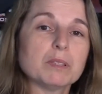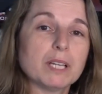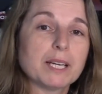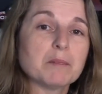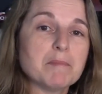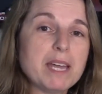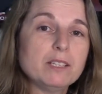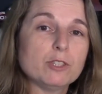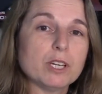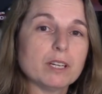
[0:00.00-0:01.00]
like a
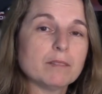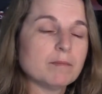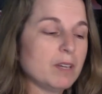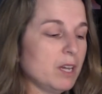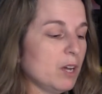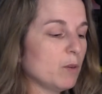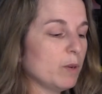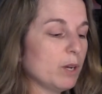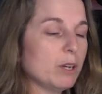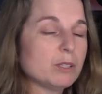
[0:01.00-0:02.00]
Meiji,
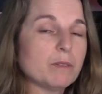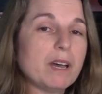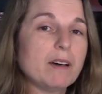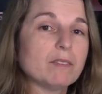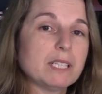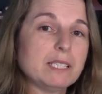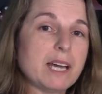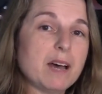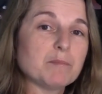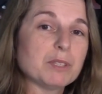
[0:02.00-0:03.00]
we also have an
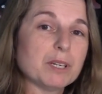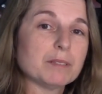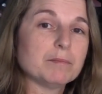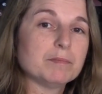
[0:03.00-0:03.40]
adapter.